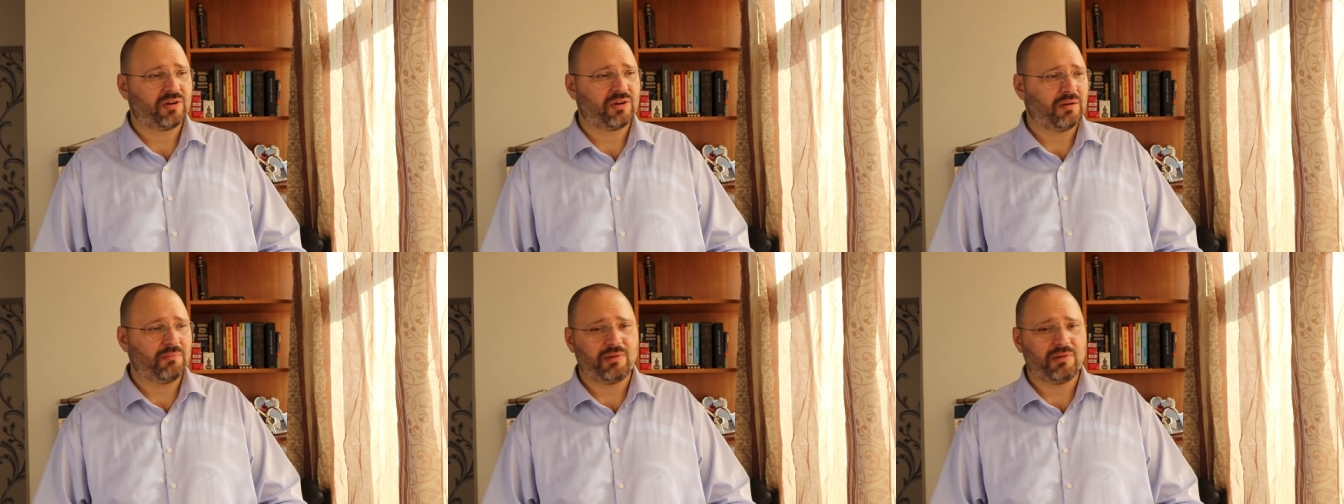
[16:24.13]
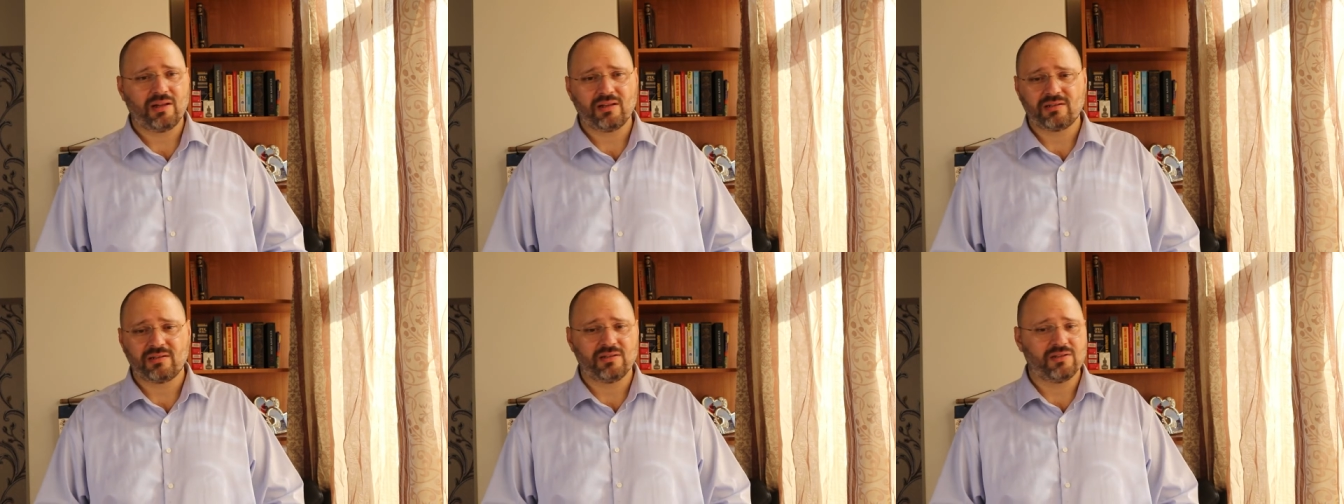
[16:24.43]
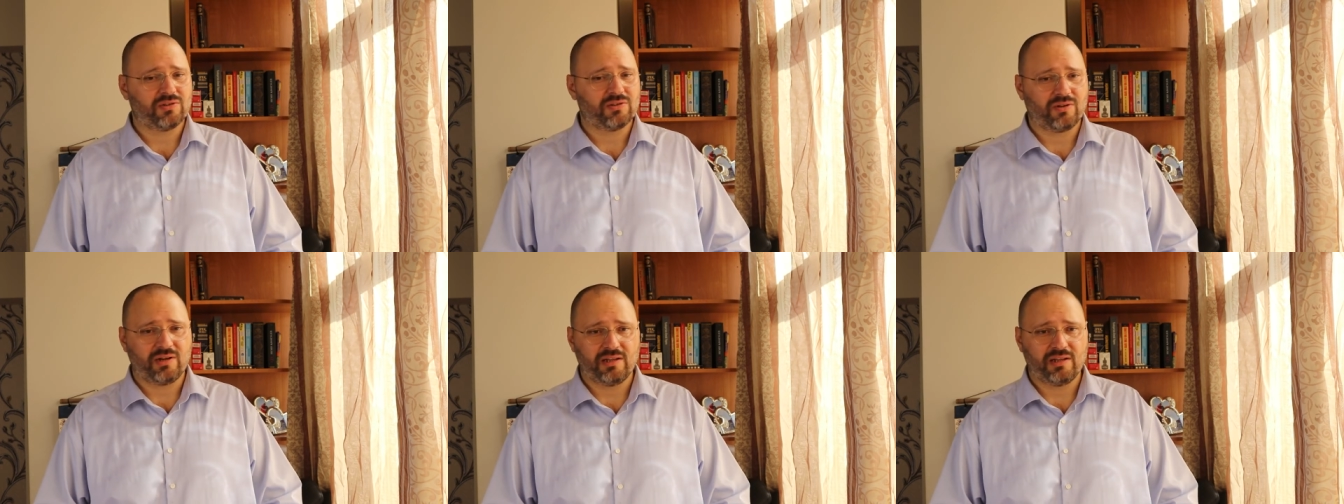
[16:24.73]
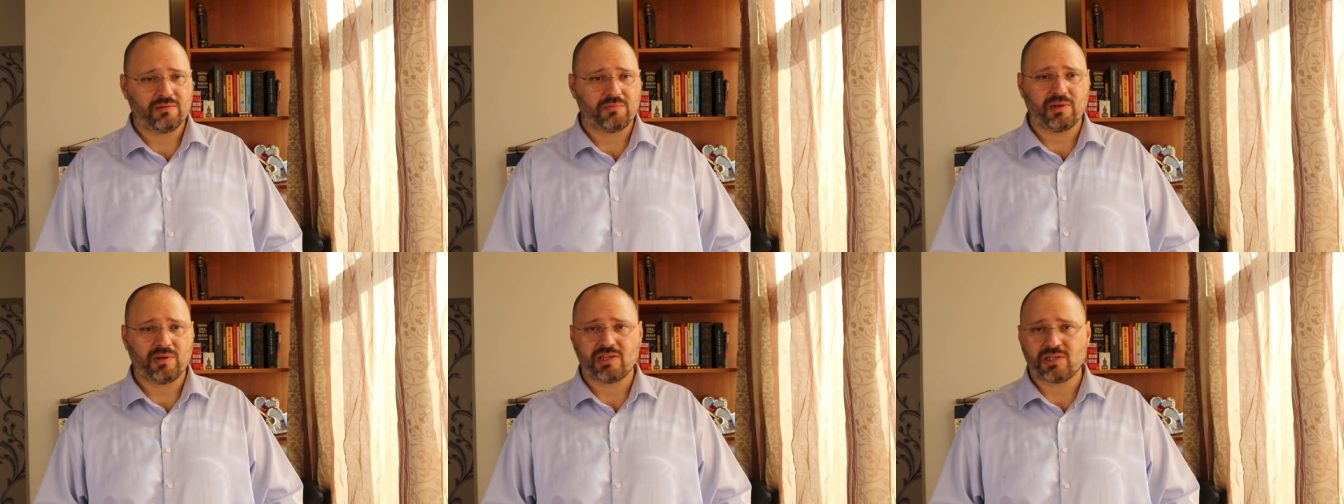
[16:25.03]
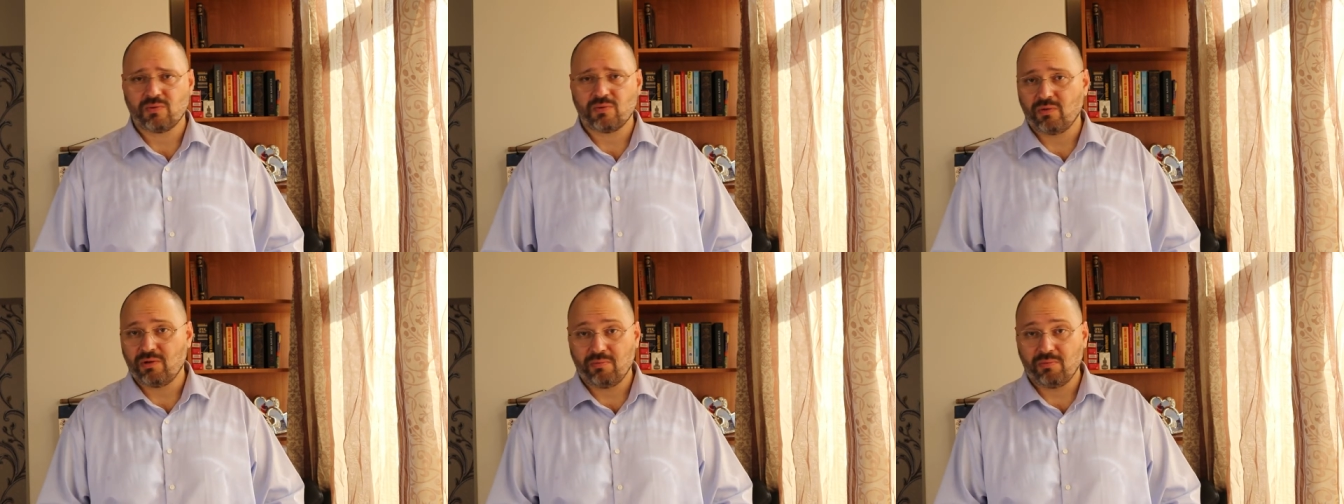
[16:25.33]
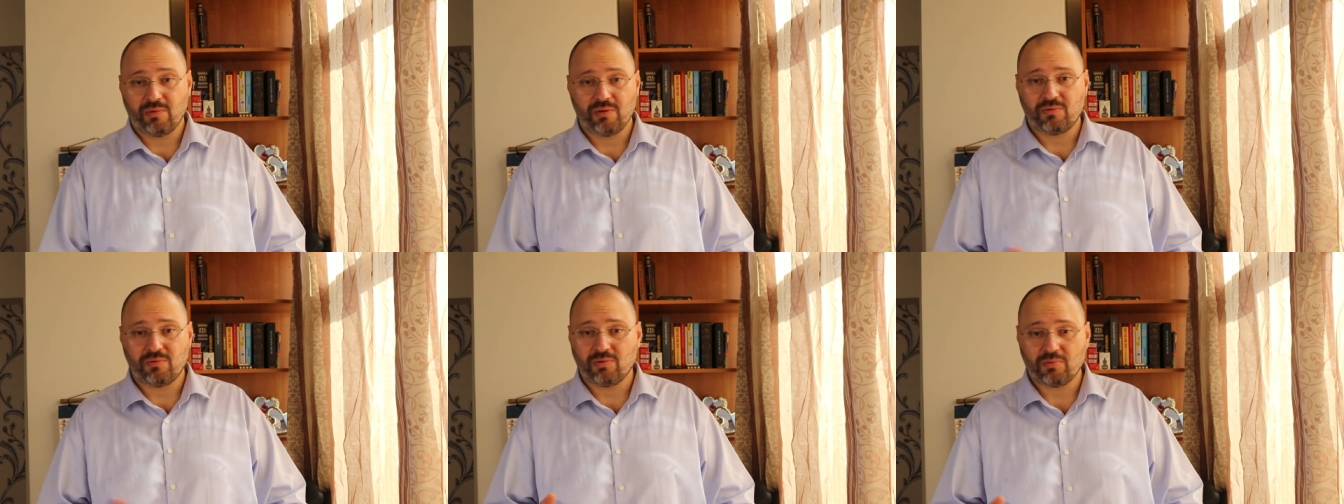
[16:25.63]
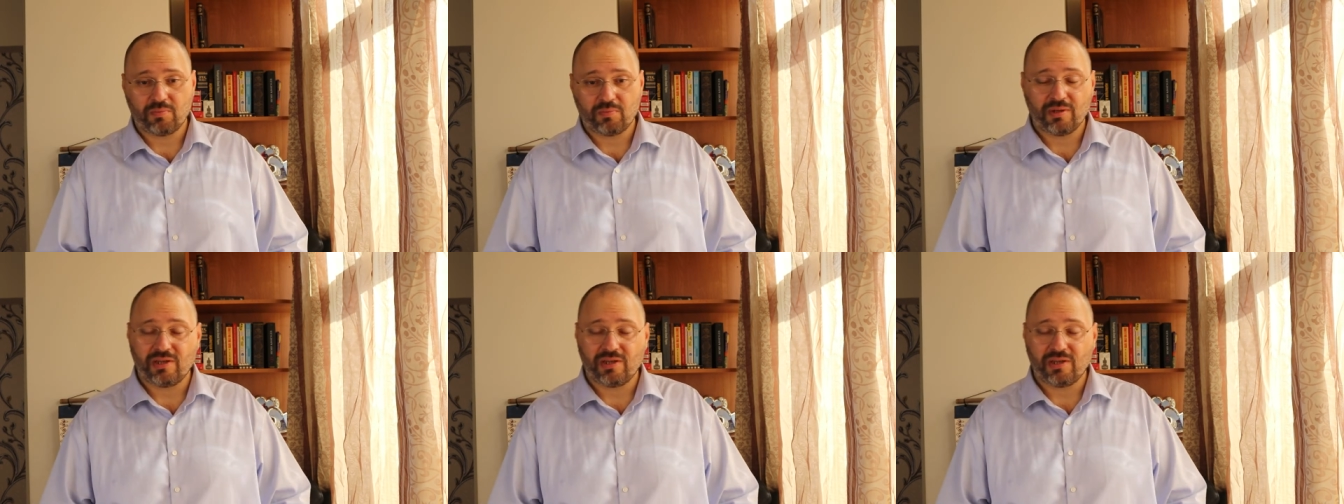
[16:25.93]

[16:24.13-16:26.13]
or a Balkans or other places will be a good